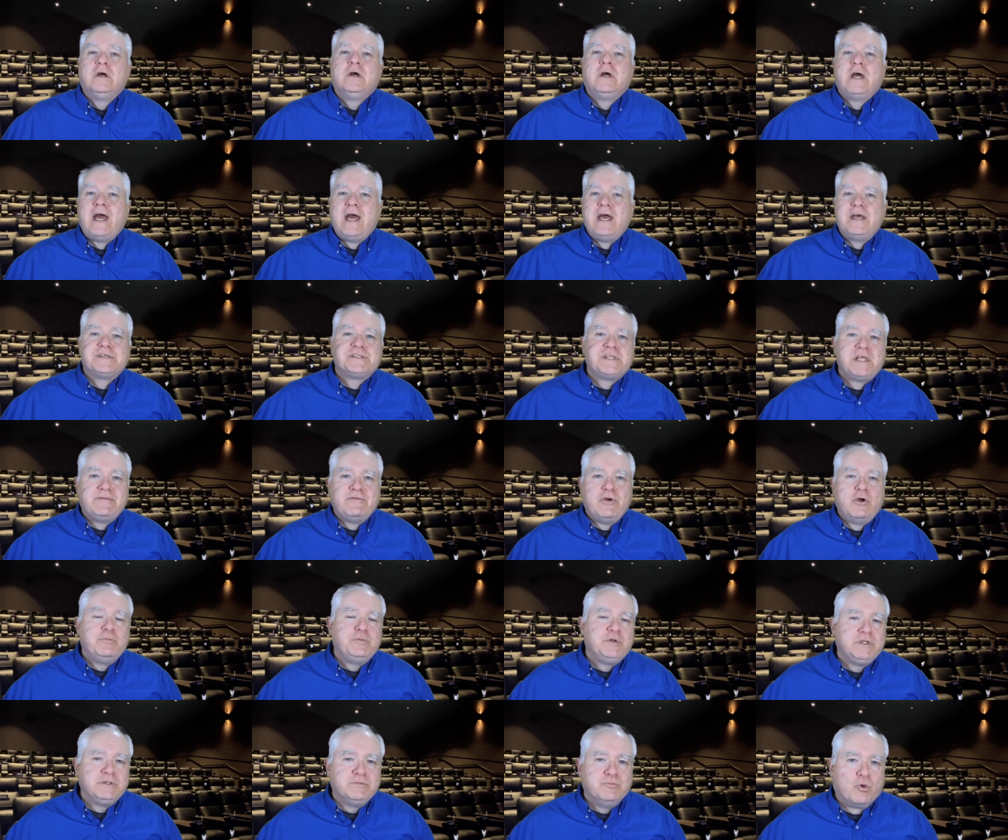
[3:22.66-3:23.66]
as they've
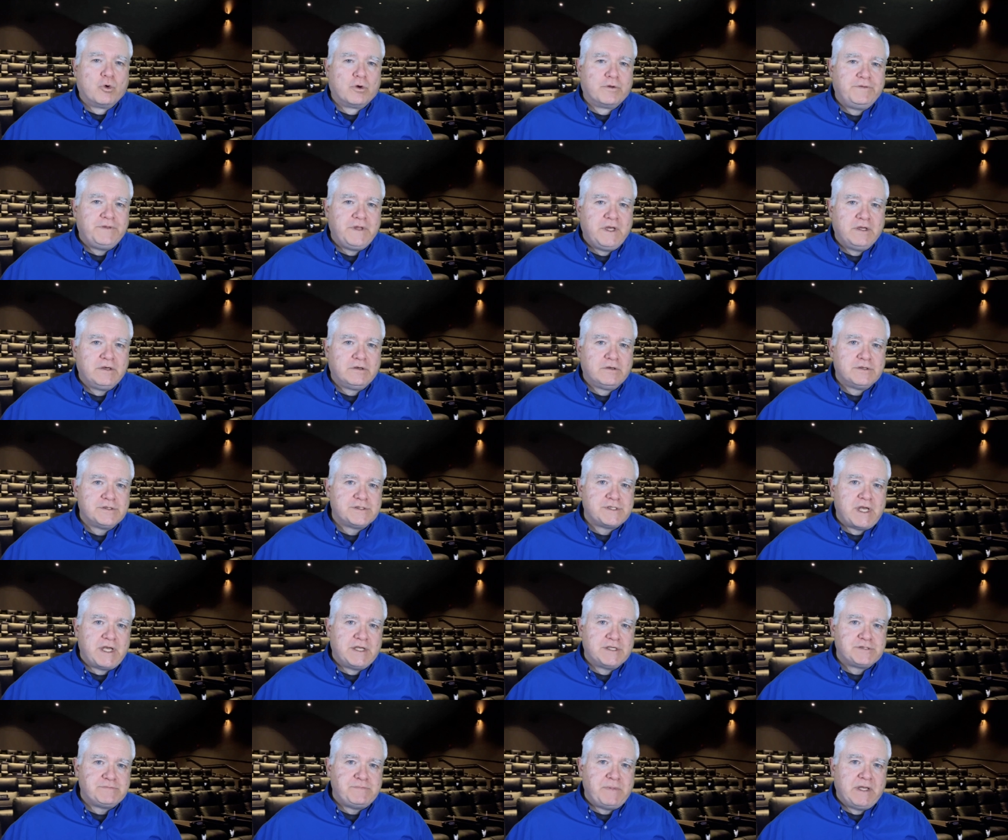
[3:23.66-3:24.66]
opened more theaters
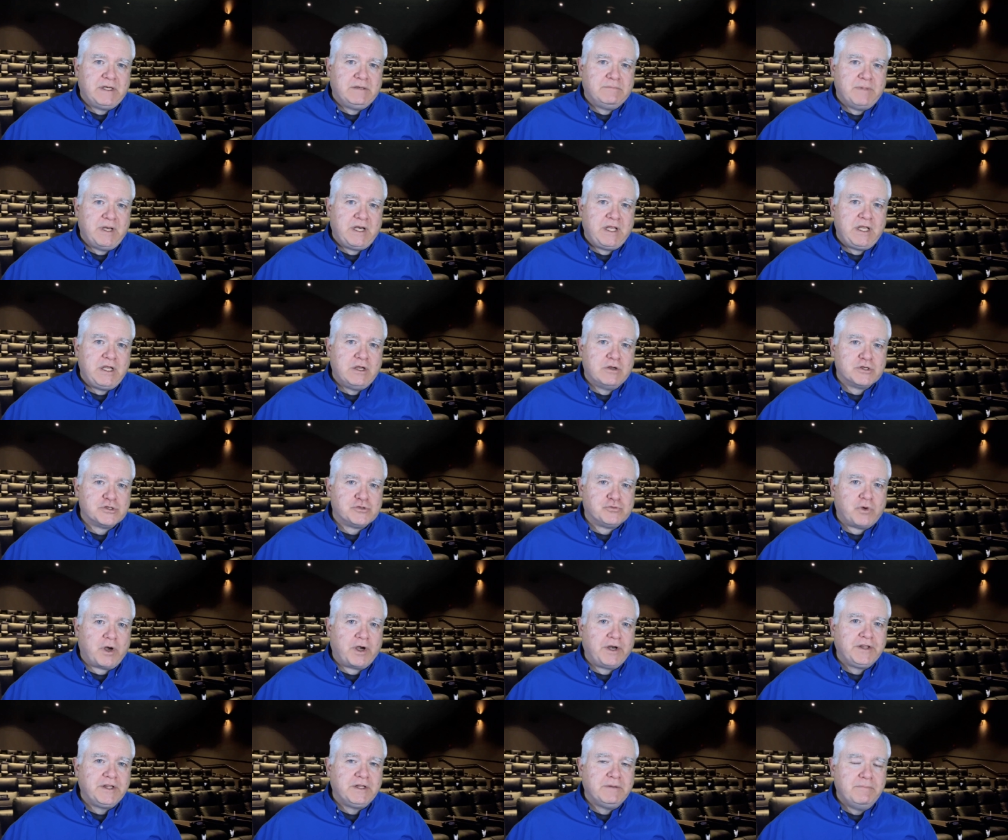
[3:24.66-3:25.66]
and spent many years
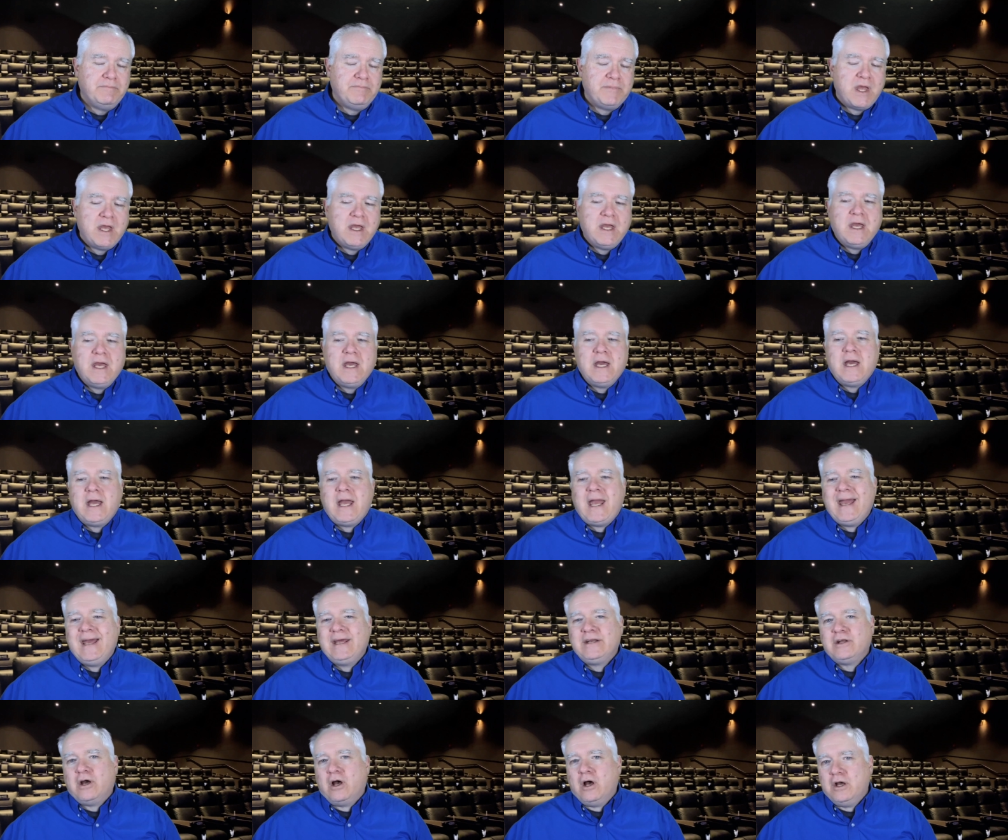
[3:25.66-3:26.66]
running them.
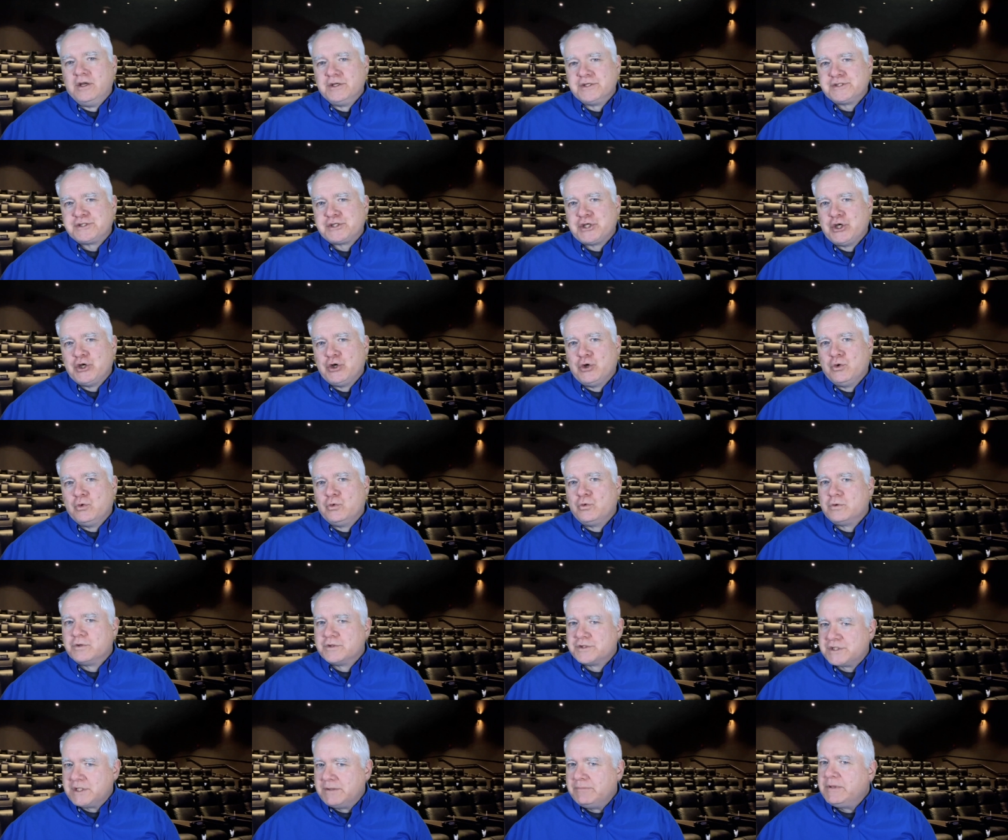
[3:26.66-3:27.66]
And
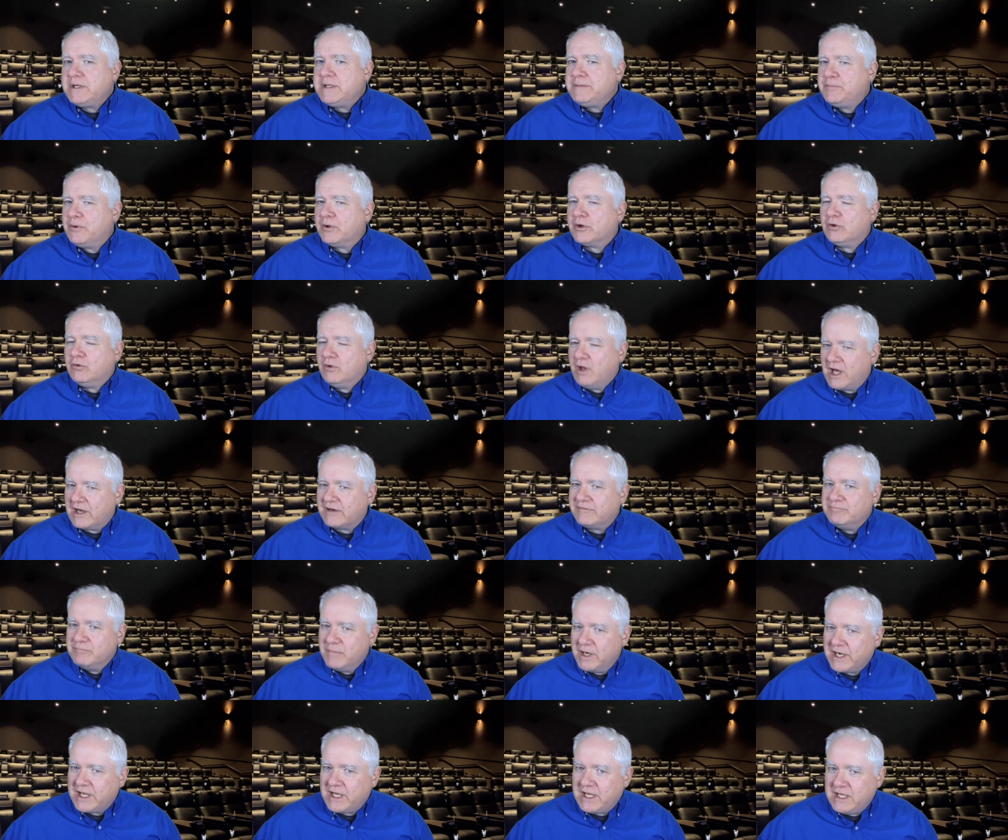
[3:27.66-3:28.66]
also, somebody put a lot of
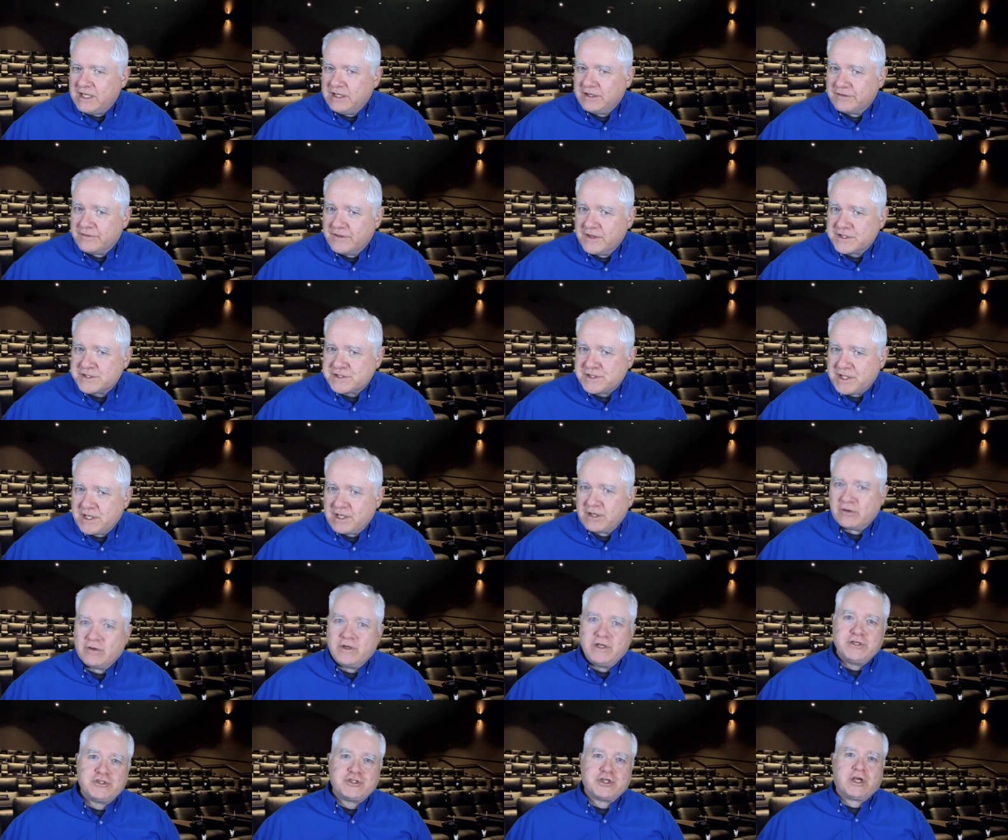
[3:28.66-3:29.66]
money into this
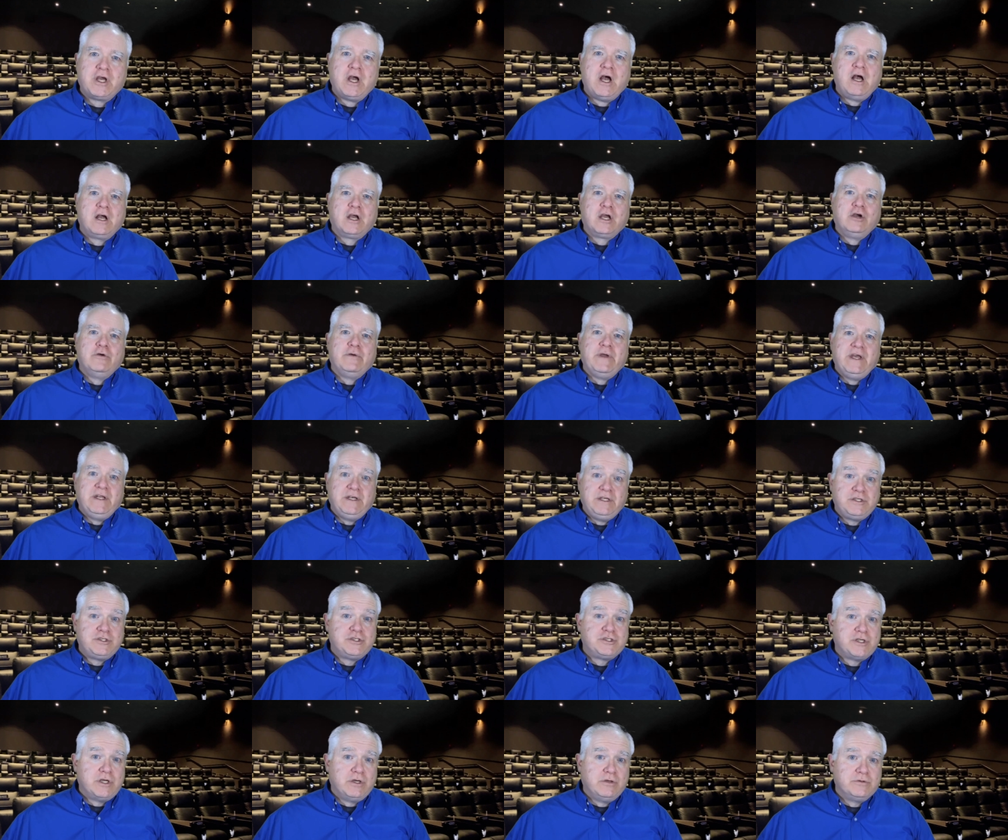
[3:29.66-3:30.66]
theater in Chicago, and it
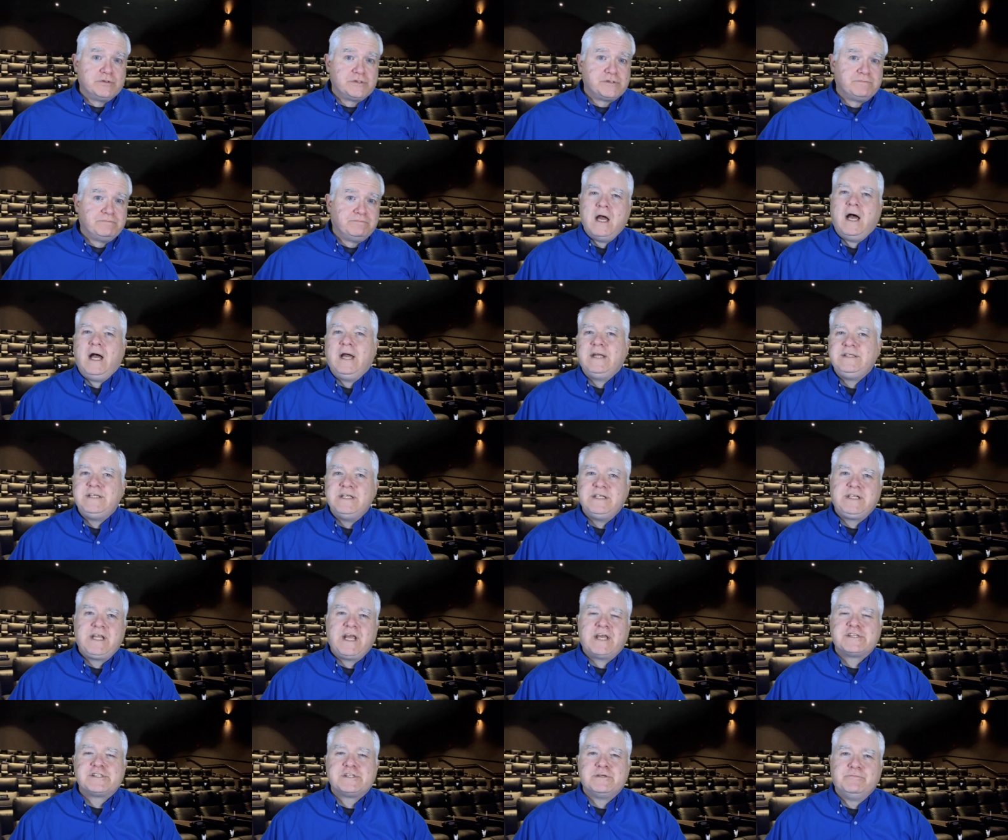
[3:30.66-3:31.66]
shows. I did
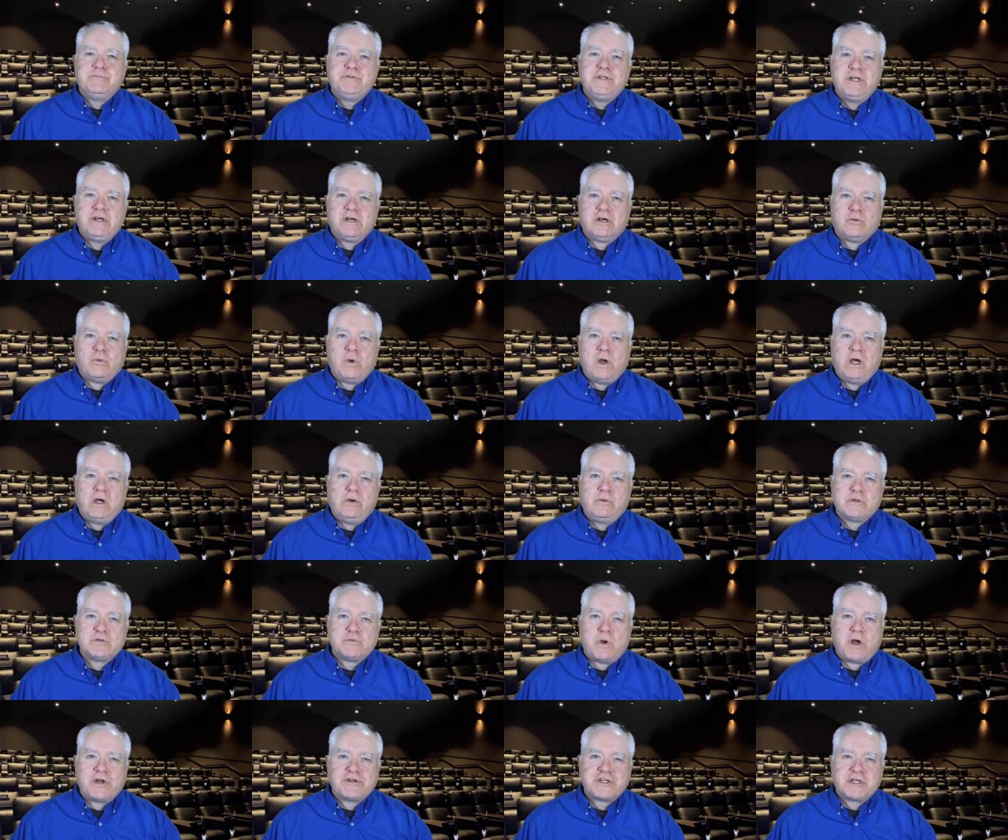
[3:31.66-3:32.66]
get some dinner while I
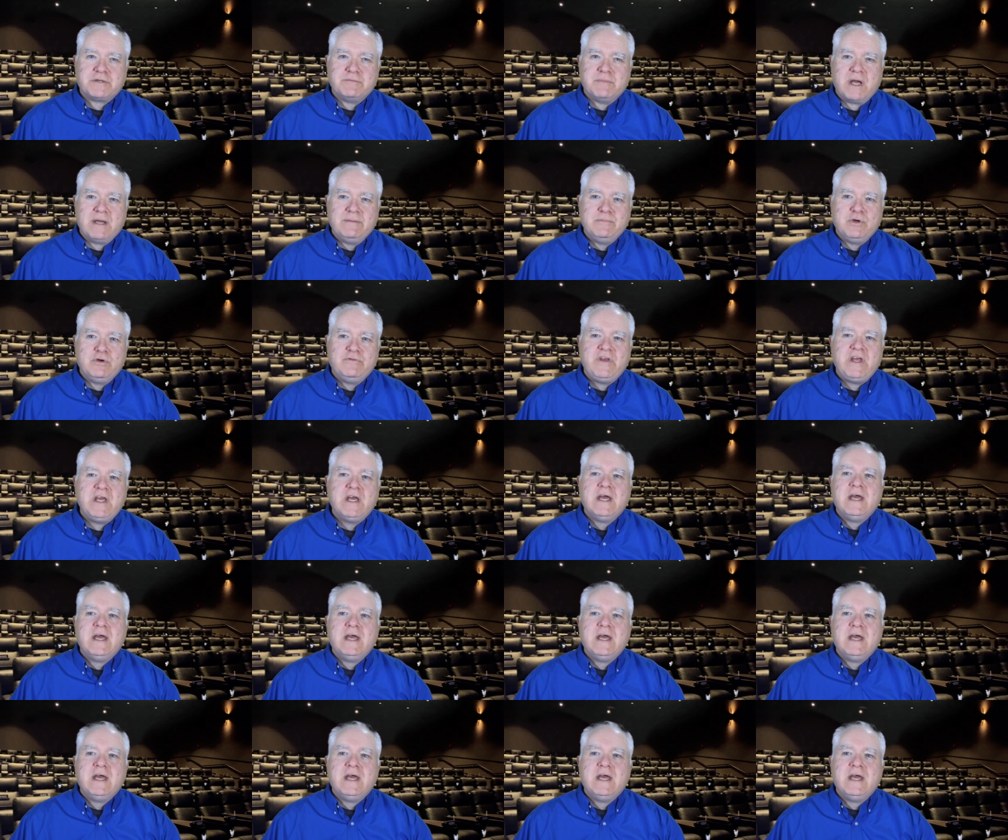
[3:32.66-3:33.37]
was watching my movie,